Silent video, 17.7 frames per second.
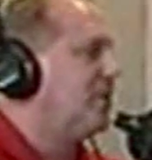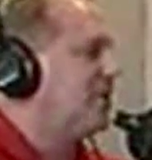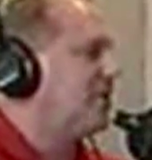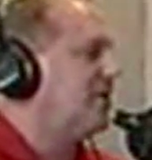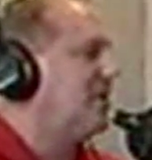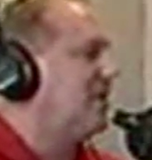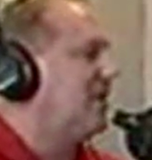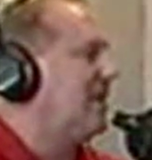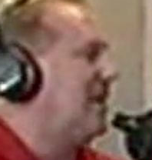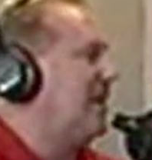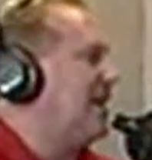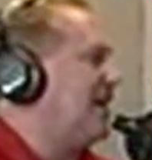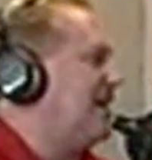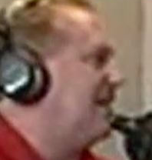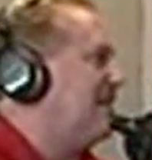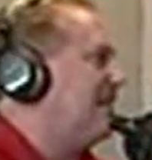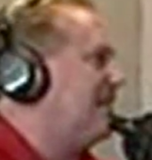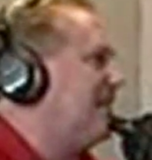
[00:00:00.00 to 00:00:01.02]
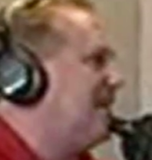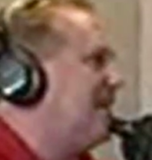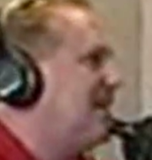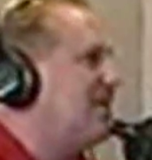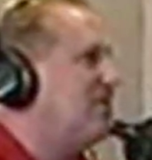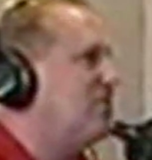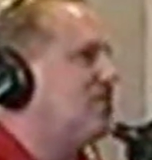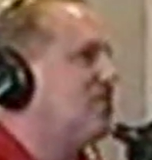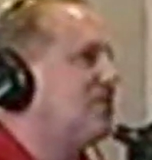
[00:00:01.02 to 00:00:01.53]
But
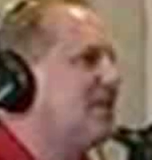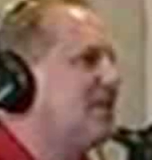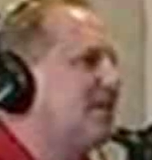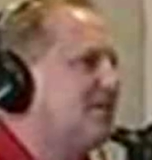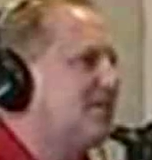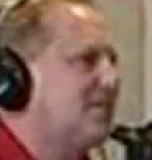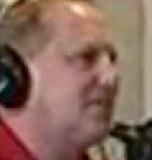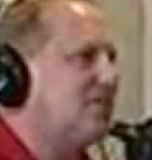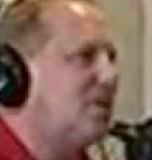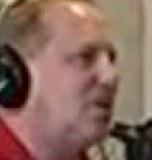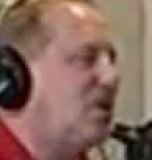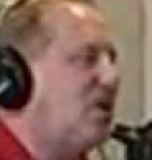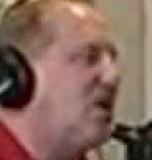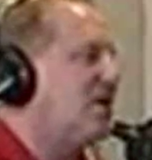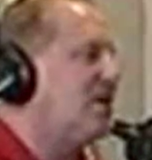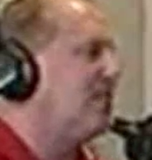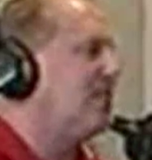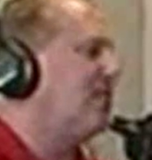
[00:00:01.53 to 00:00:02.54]
then I would say it's odd.